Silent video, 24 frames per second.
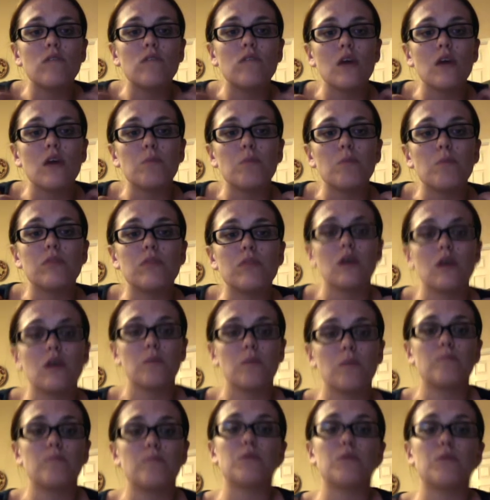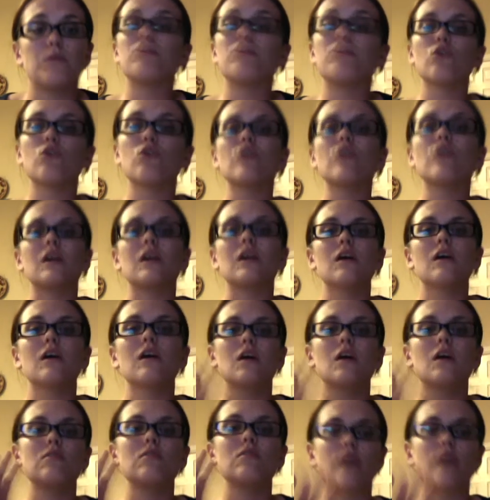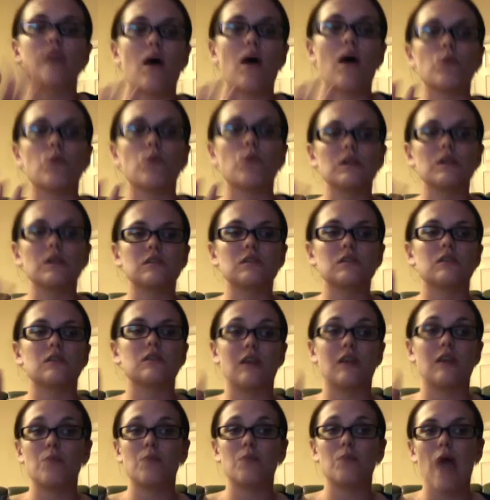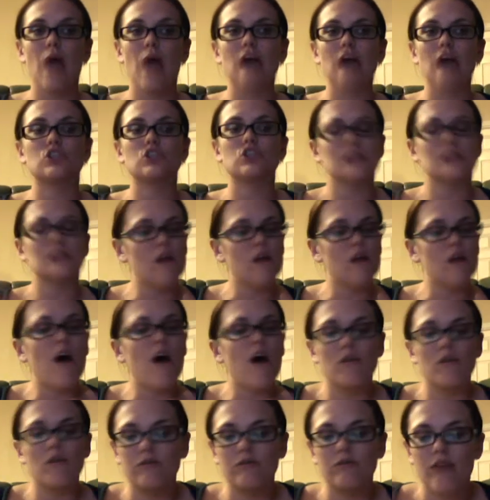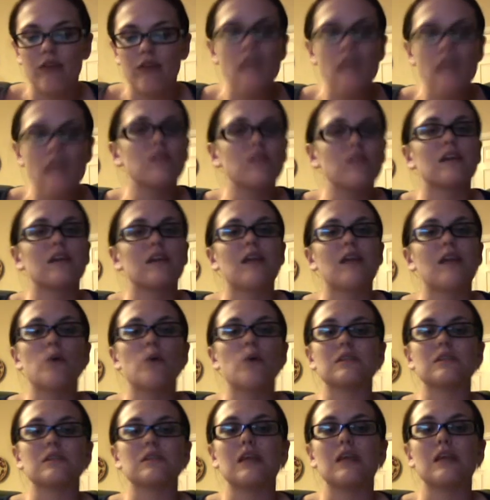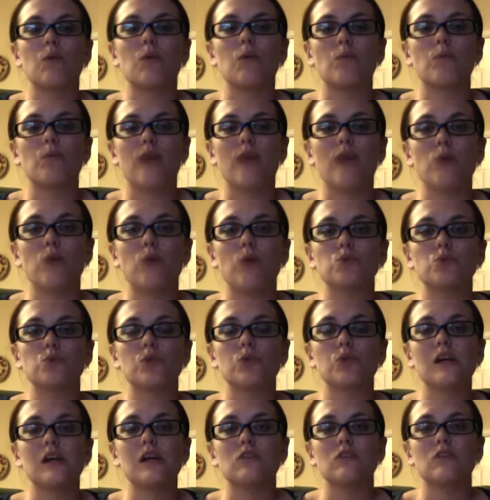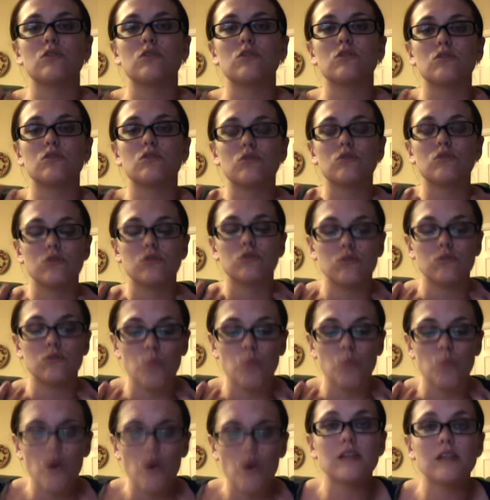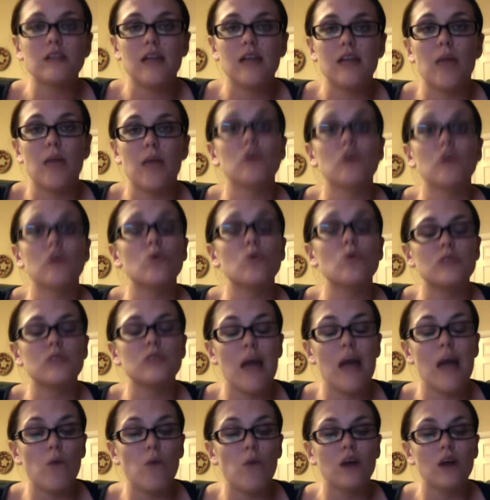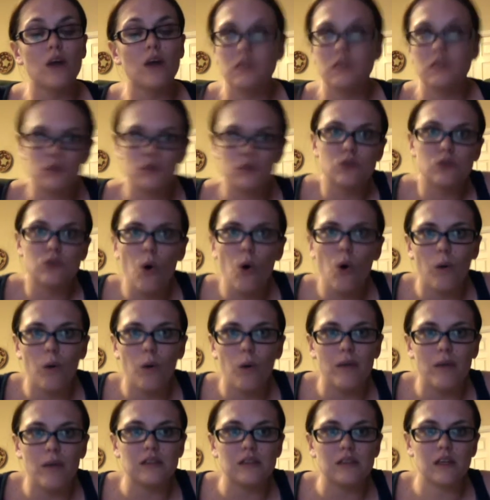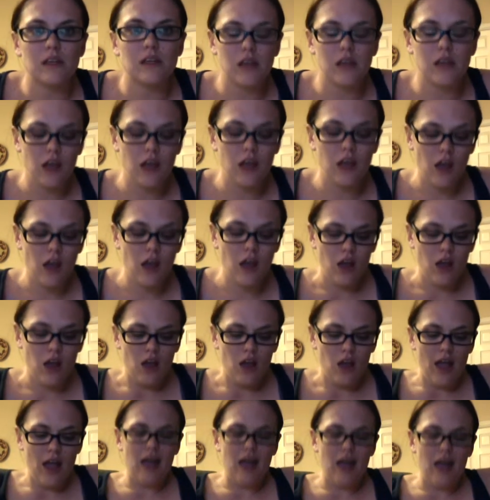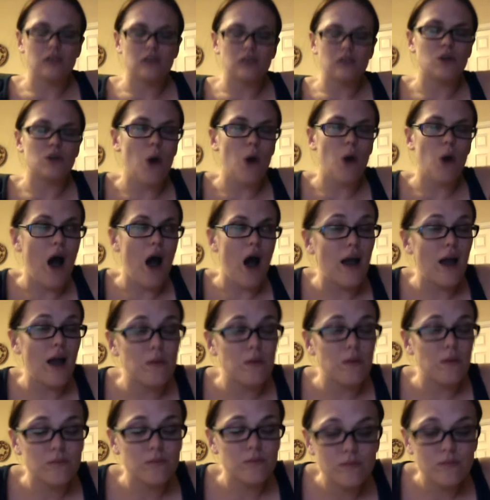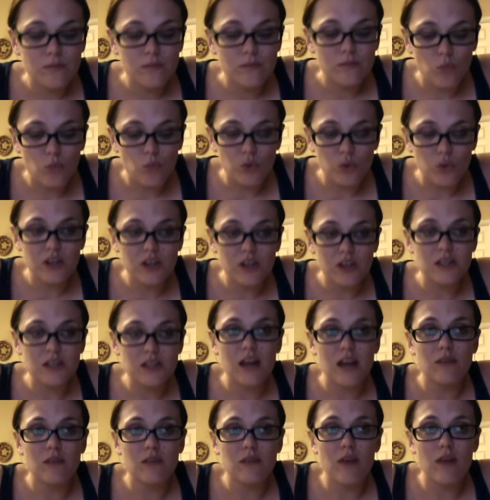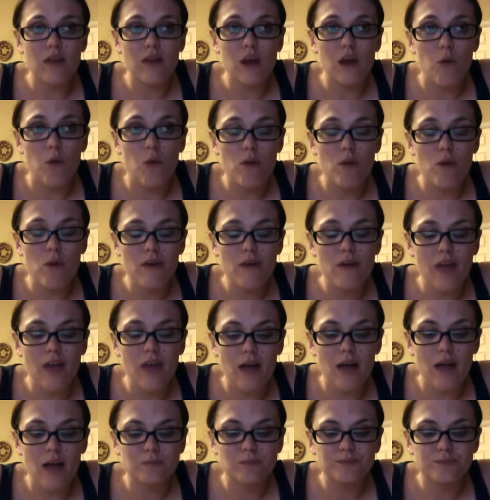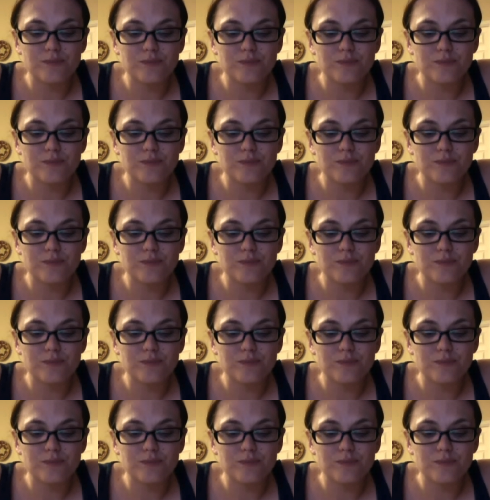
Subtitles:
the purity that was compassion, love, everything that was really who Sam was, his soul, basically. And so I'm really excited to find out more about that.